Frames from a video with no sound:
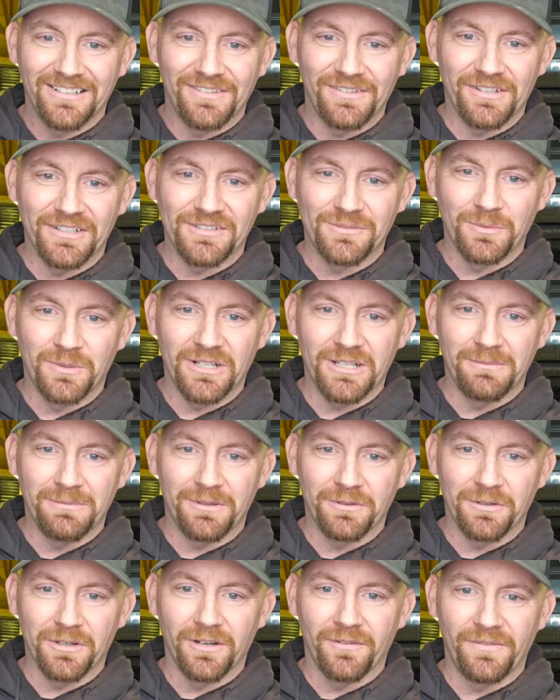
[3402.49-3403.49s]
There's one in
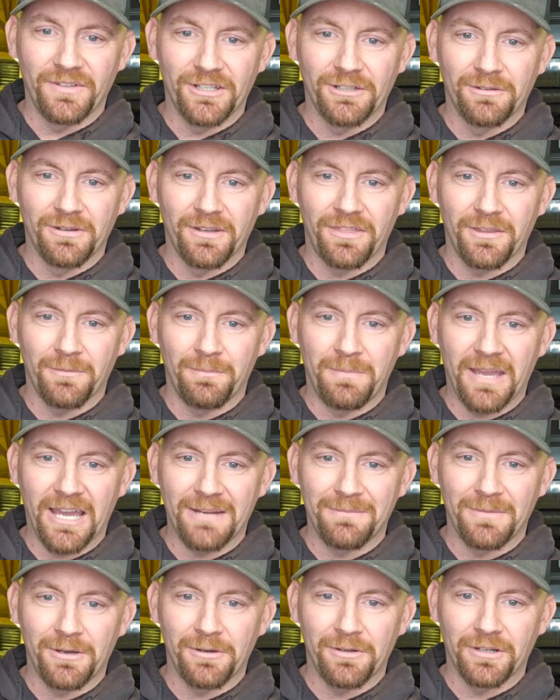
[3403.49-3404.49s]
Monroeville with a
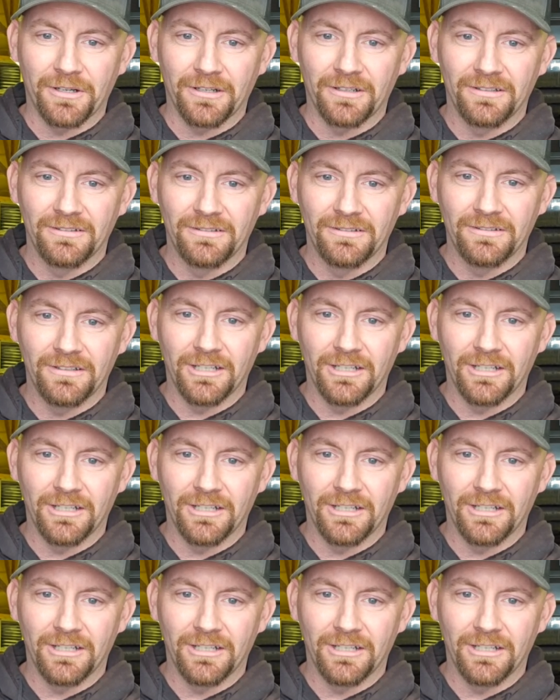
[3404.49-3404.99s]
bad motor.